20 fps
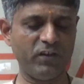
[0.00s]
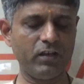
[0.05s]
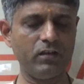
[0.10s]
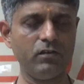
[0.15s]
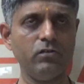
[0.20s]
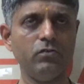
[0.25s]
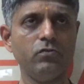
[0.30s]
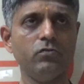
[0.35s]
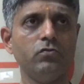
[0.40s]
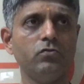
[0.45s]

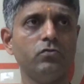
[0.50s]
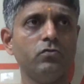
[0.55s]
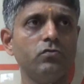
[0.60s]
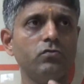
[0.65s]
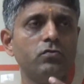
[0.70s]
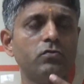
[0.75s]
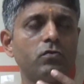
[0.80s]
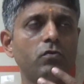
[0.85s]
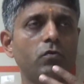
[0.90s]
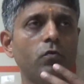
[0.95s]

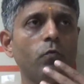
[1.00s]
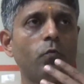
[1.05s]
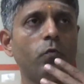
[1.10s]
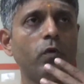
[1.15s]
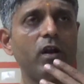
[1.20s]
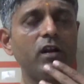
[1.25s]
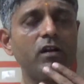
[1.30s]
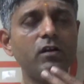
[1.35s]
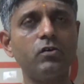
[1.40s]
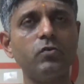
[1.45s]
you
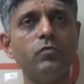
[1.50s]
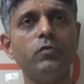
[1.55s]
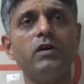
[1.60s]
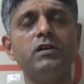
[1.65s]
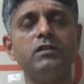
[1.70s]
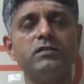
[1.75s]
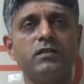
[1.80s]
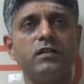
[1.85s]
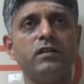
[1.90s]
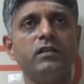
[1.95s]
work
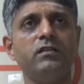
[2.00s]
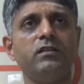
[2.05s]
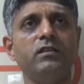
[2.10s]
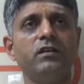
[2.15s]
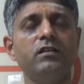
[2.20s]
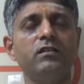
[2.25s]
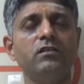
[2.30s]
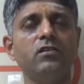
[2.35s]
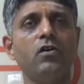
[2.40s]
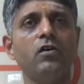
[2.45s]
towards
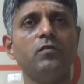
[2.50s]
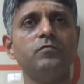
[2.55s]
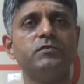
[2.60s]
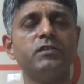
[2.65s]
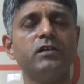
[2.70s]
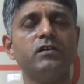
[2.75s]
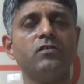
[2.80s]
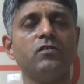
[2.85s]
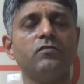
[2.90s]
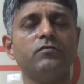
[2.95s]
anything, the
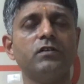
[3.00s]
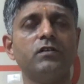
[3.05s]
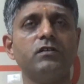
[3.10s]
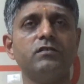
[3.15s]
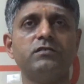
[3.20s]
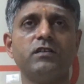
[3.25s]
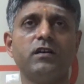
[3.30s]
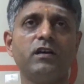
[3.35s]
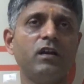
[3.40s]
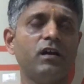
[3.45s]
object of the
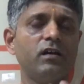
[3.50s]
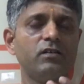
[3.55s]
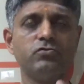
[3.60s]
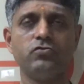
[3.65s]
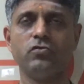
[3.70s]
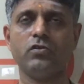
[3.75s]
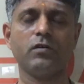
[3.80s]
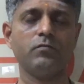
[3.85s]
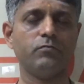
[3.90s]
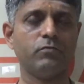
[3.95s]
desire has
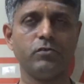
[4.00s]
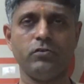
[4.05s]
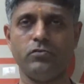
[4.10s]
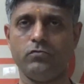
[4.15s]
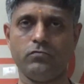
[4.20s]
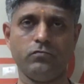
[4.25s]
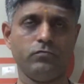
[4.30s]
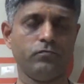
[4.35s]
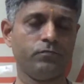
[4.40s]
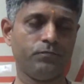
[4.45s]
to come to
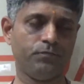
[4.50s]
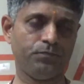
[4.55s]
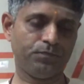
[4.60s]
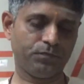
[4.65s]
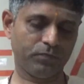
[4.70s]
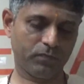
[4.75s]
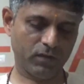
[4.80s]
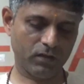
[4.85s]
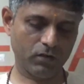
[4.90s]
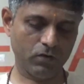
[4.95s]
you.
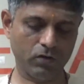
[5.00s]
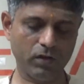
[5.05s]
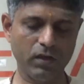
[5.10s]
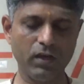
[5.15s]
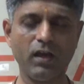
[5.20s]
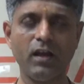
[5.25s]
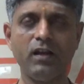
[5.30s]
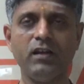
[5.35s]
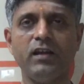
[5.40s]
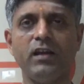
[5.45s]
Okay,
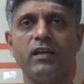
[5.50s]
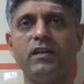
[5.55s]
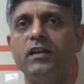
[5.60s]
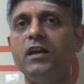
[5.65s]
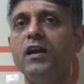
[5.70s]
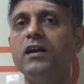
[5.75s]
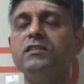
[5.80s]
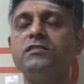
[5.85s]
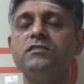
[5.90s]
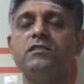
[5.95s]
and
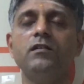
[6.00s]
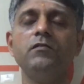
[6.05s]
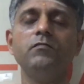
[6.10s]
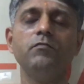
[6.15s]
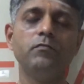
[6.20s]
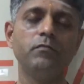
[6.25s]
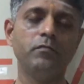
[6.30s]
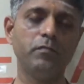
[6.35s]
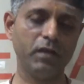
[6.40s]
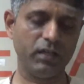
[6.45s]
yajna is
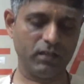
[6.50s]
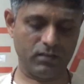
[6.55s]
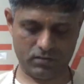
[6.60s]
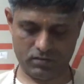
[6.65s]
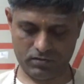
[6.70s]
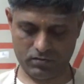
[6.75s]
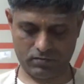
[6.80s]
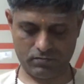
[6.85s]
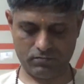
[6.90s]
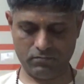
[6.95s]
the
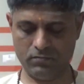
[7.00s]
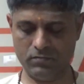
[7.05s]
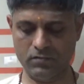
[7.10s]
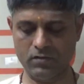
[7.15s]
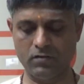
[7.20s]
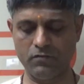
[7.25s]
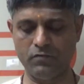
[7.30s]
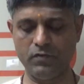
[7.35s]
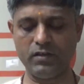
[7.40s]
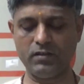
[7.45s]
means.
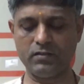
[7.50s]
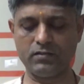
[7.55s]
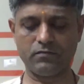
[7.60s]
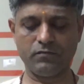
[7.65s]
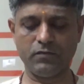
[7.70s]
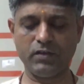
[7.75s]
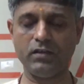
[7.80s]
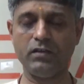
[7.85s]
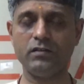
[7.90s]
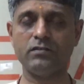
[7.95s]

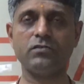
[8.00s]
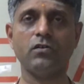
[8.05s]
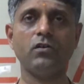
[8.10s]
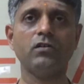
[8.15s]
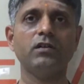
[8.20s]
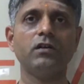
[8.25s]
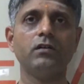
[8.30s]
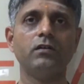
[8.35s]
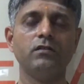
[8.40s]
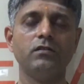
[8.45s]
We saw
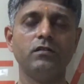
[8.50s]
that